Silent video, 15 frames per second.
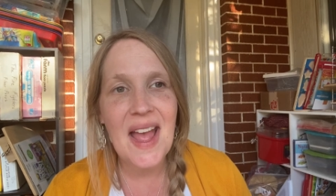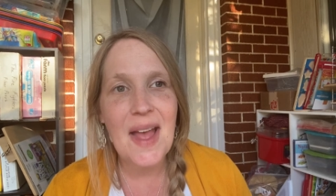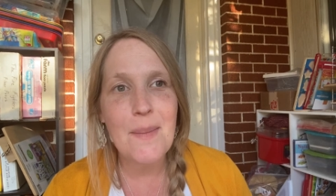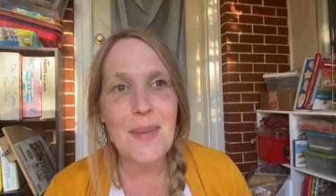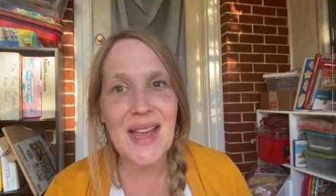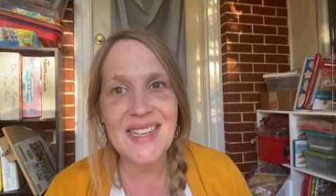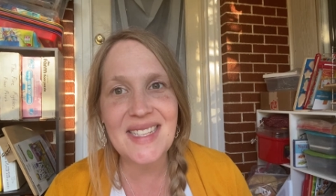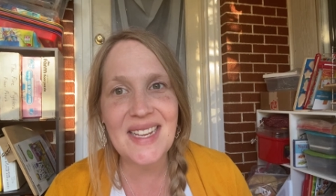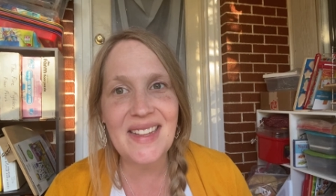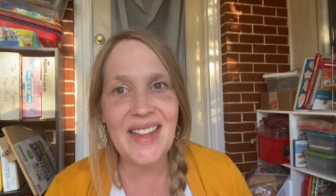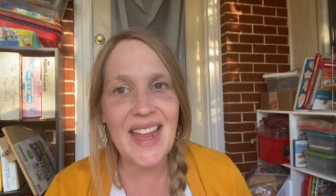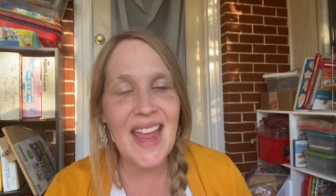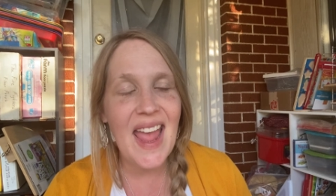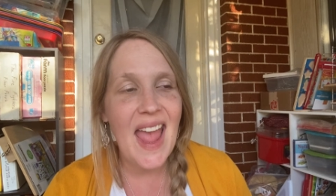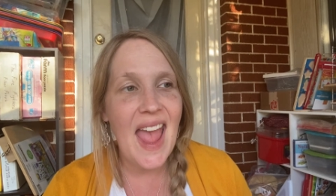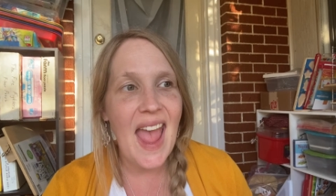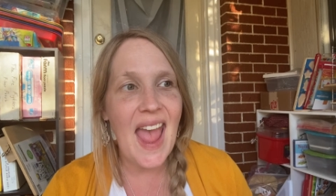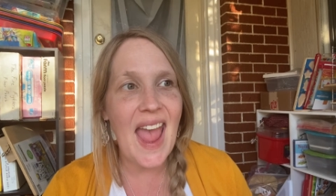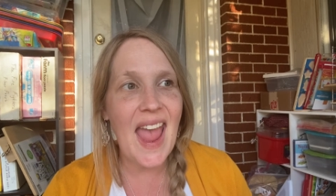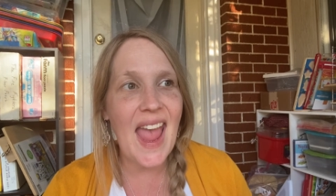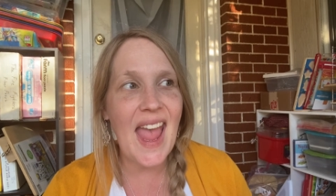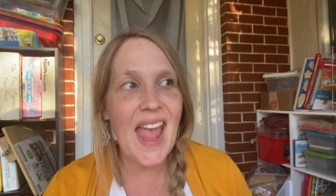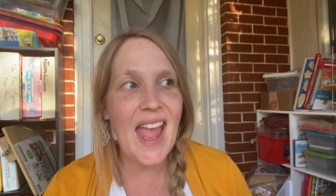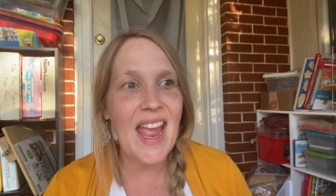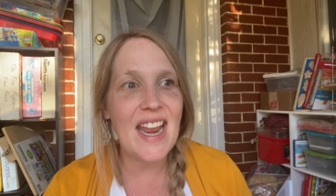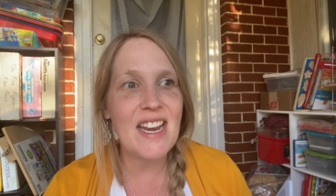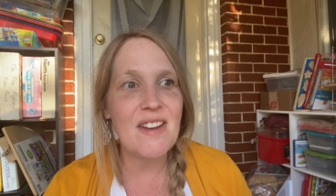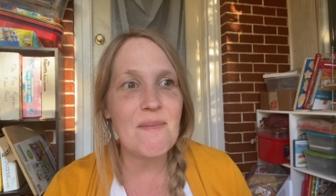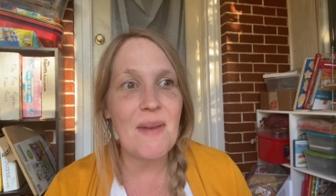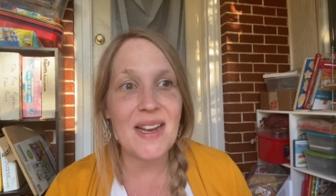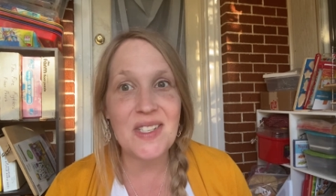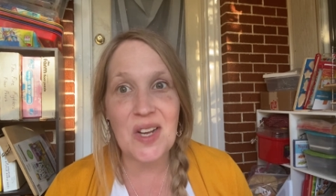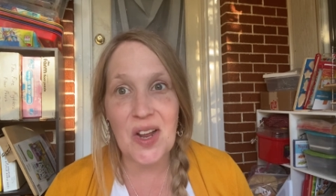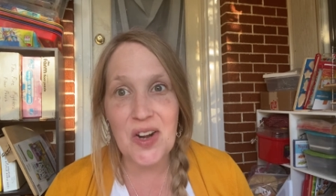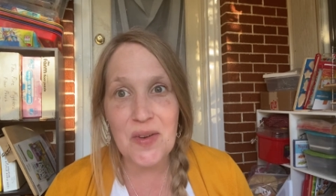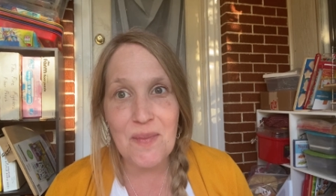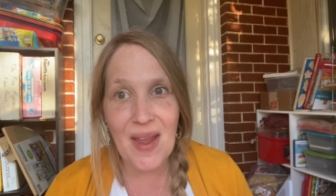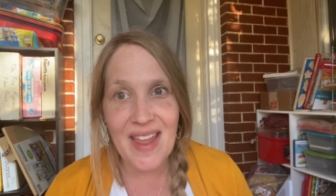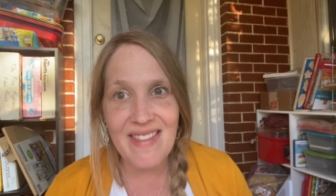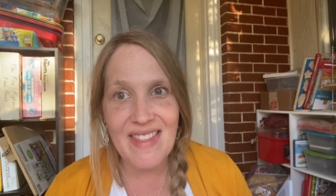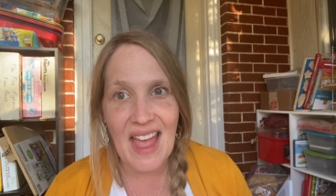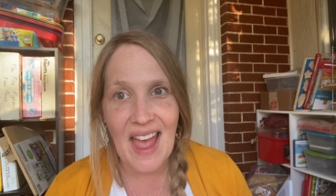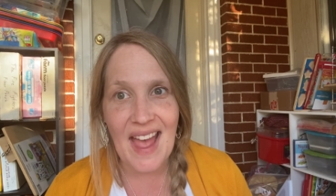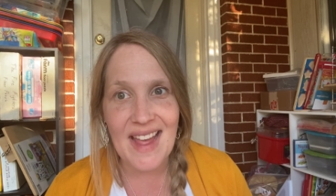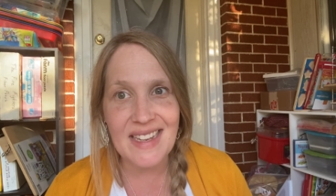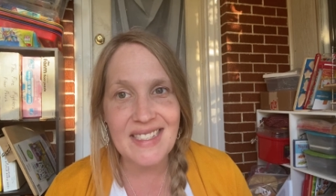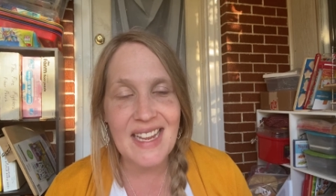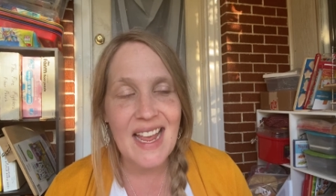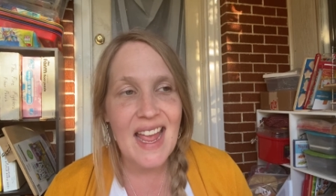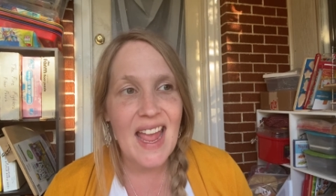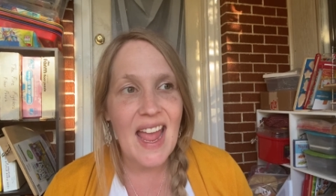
basically, and my daughter made that,